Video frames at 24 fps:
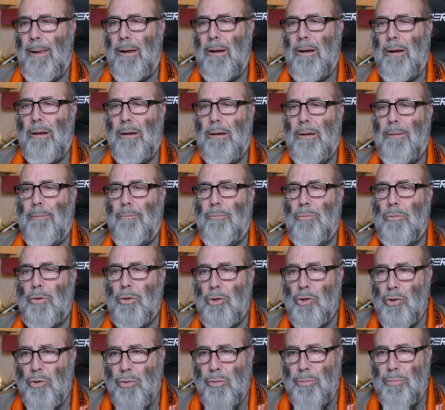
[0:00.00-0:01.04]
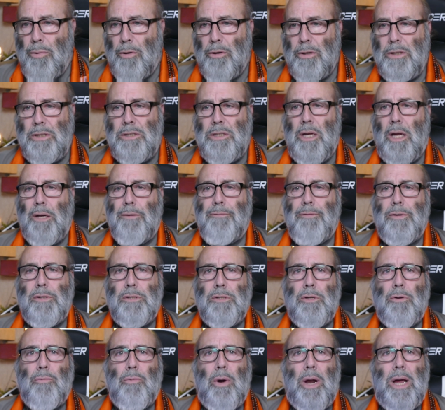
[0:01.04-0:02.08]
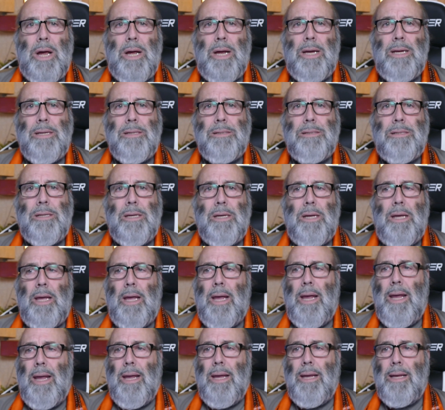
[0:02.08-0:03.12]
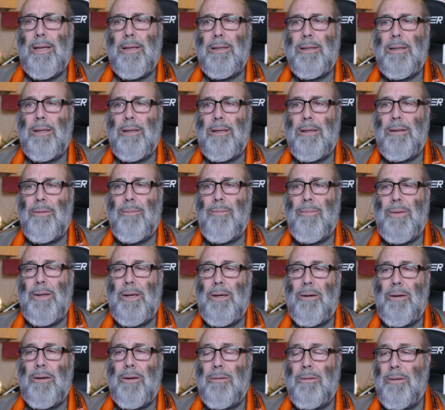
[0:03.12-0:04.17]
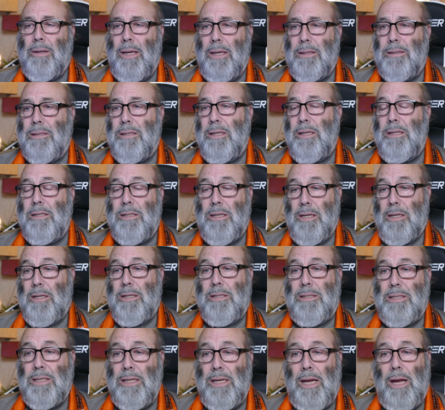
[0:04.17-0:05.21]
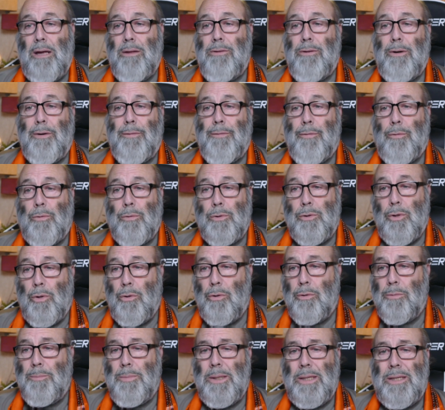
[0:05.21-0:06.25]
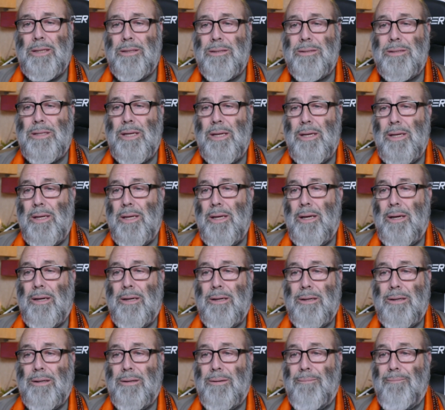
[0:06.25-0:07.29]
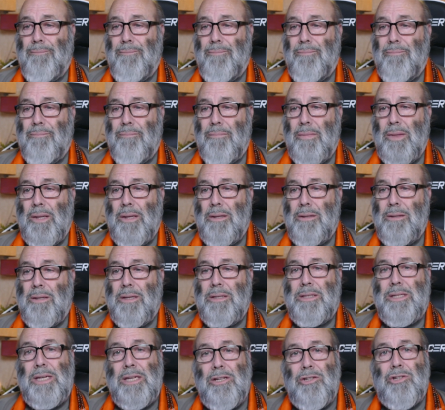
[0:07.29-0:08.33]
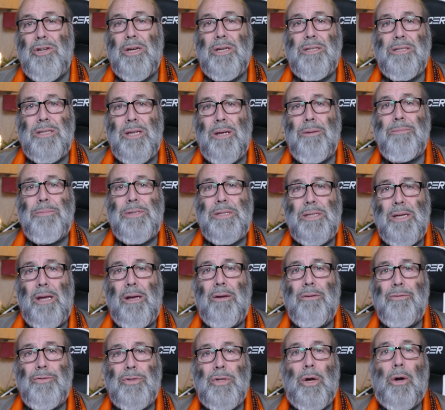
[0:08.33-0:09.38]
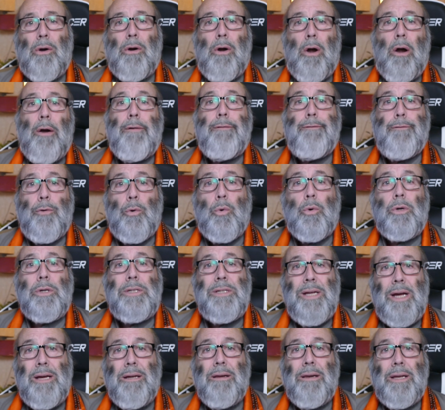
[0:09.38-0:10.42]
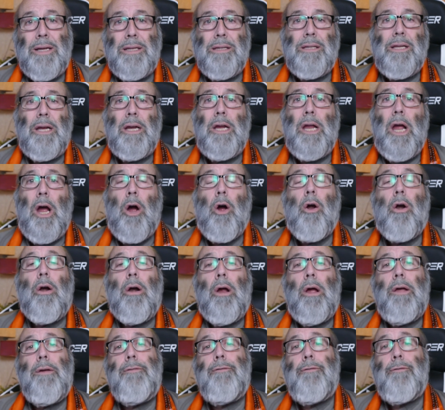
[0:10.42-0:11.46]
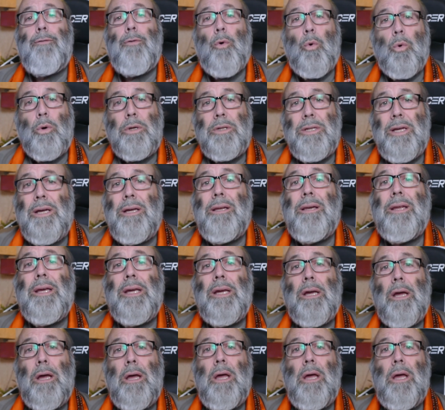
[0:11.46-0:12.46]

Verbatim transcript: um, new bodhisattvas arise, and uh, there it's easy to see how they're foretold because um, the teachings themselves are, are foretelling. They are a foretelling